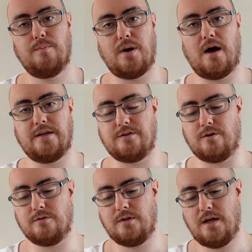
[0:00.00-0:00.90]

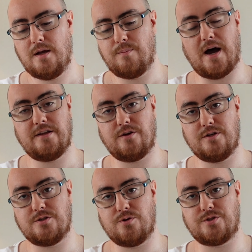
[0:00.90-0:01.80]
Python. Python
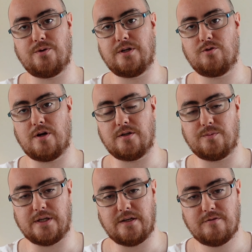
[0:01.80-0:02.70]
is also
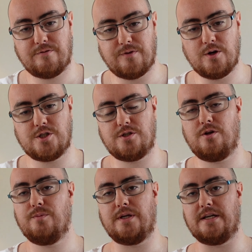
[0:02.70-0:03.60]
incredibly
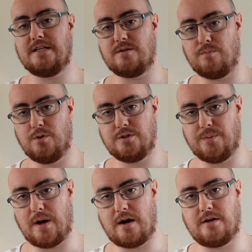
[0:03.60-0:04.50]
functional, but it is a multi
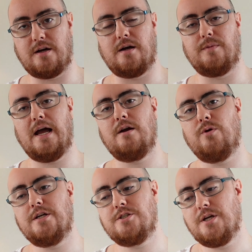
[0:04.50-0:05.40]
paradigm
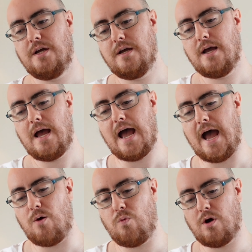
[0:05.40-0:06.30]
language.
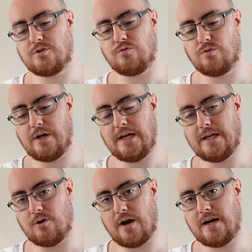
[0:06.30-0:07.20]
And what's really
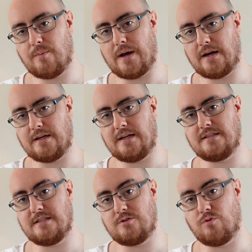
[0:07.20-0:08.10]
great about it
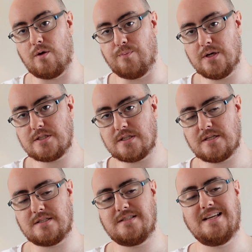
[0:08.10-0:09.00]
is its
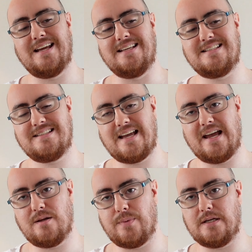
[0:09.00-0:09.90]
robustness, its
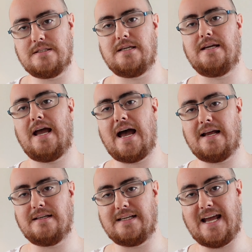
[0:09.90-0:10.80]
scalability,
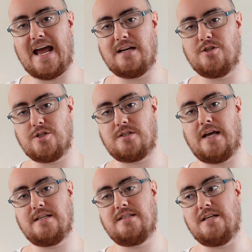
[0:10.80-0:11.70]
and again, just
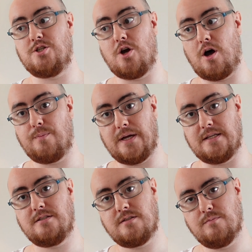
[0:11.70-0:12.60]
like C Sharp,
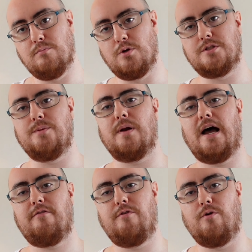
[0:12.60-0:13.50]
it's multi
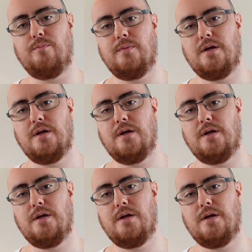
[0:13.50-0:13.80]
platform